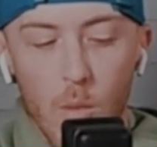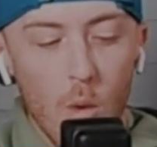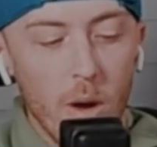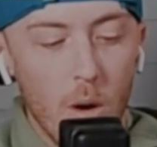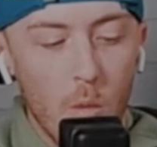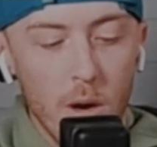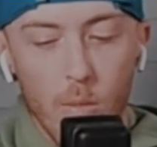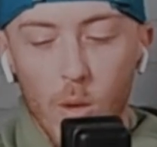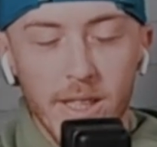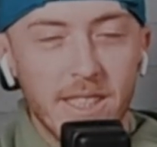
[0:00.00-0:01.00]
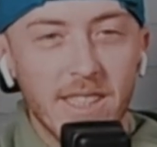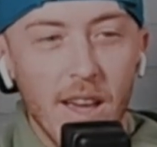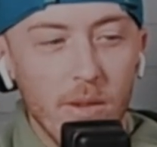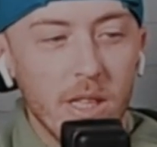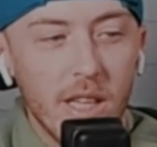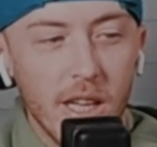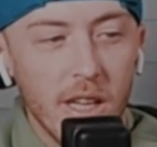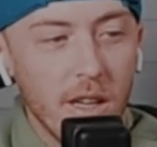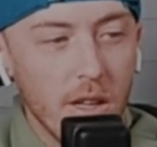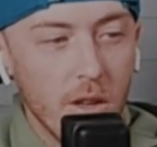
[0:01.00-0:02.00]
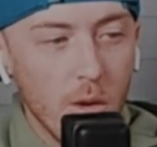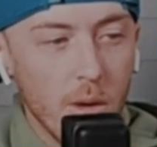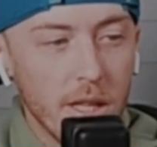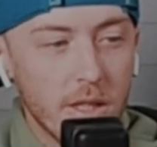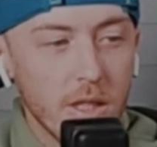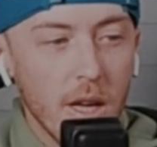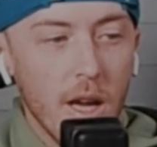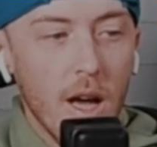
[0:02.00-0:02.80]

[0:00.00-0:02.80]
1.17 units.